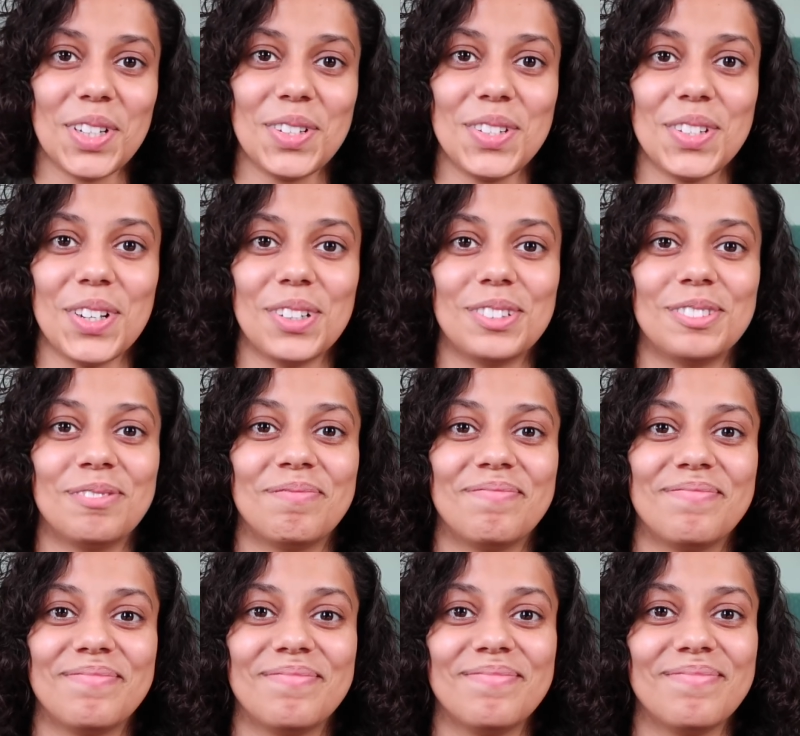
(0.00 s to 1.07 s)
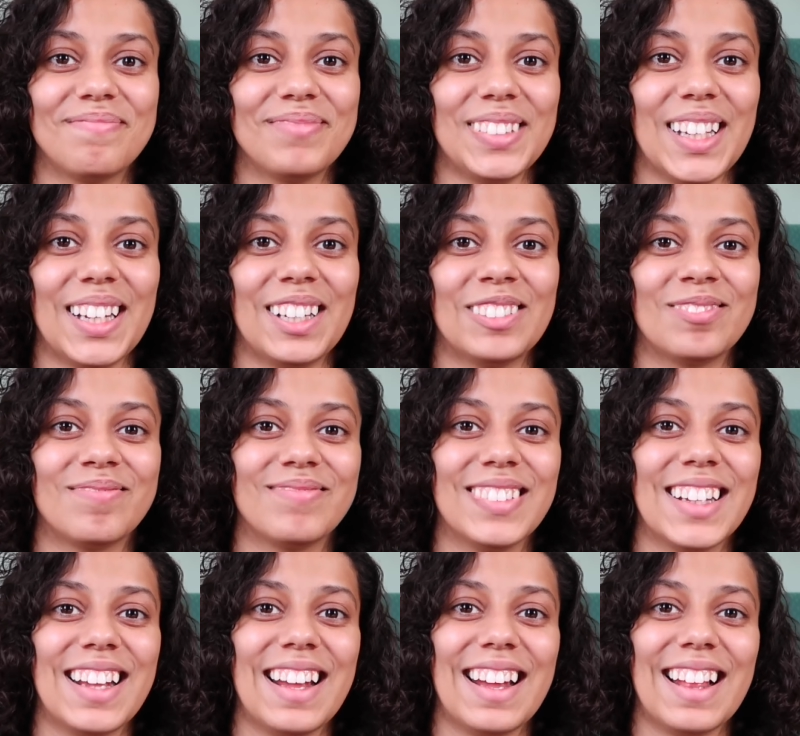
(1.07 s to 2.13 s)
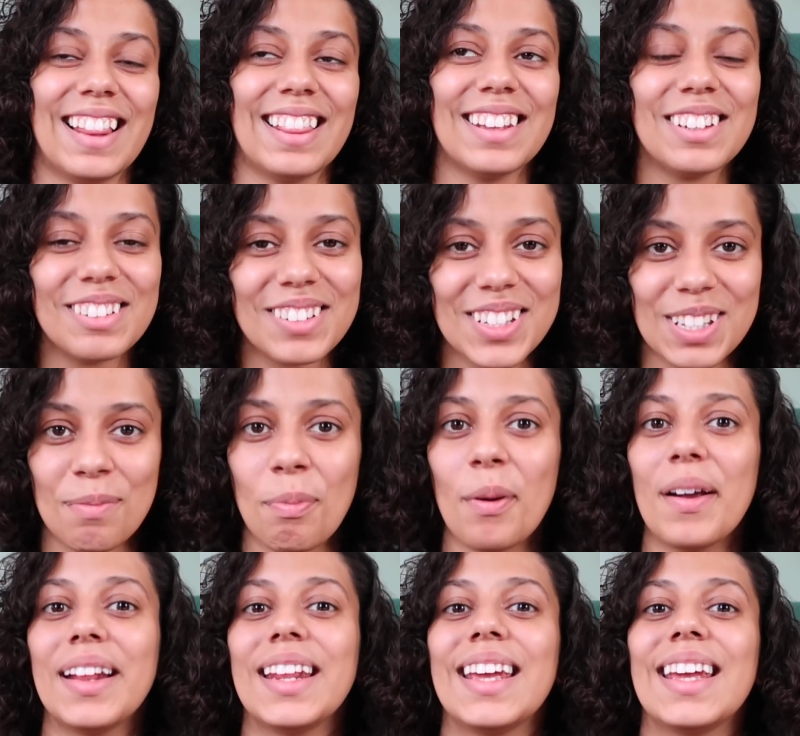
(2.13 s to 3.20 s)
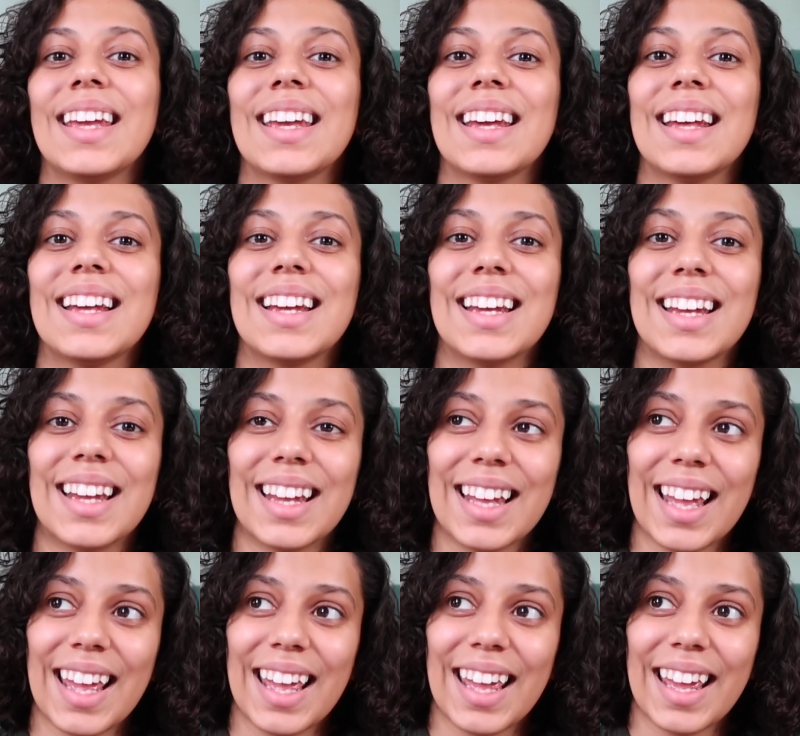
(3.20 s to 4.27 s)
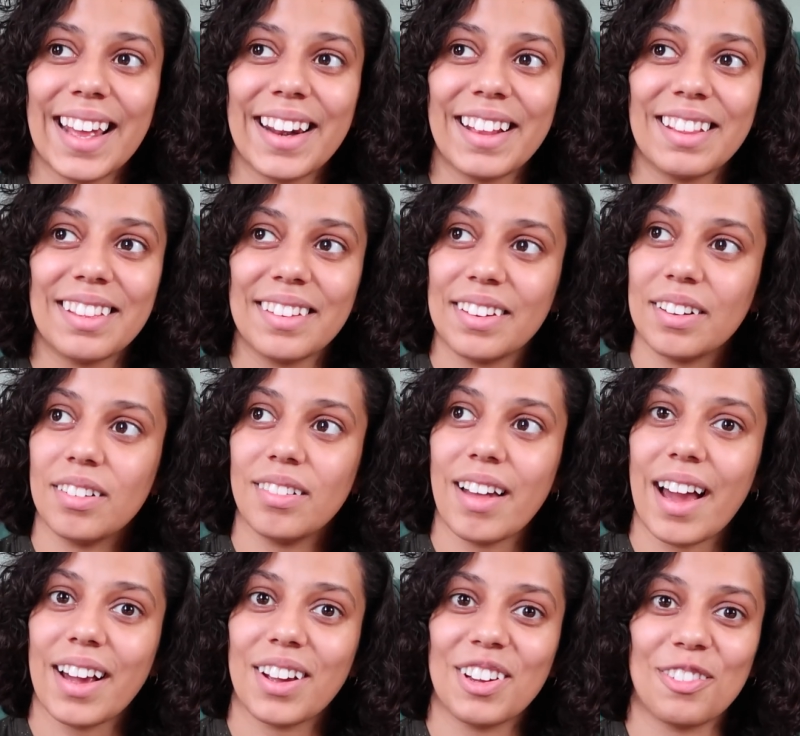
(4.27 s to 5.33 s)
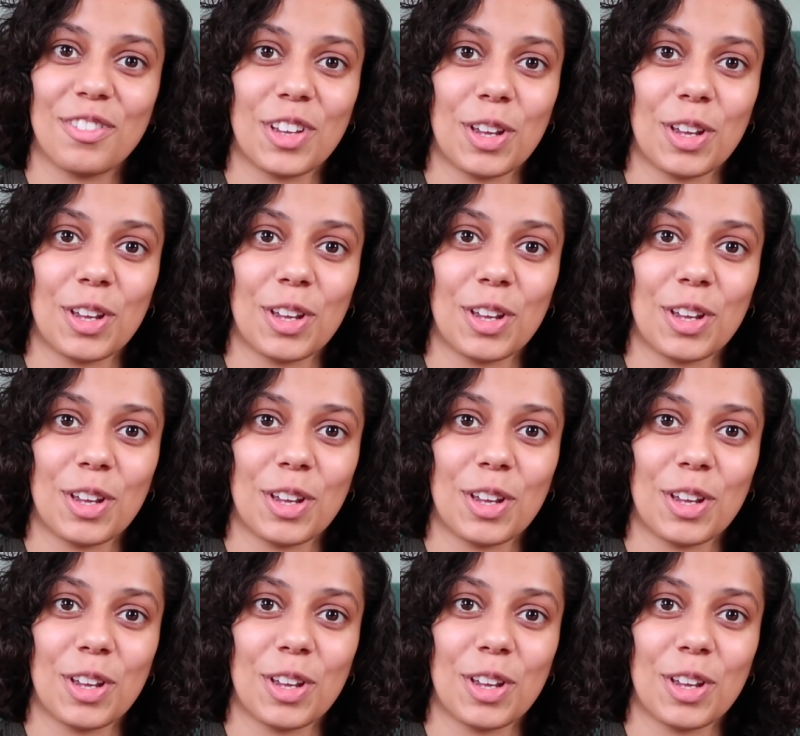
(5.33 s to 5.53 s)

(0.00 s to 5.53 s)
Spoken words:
So yeah, a little disappointing and a little lack of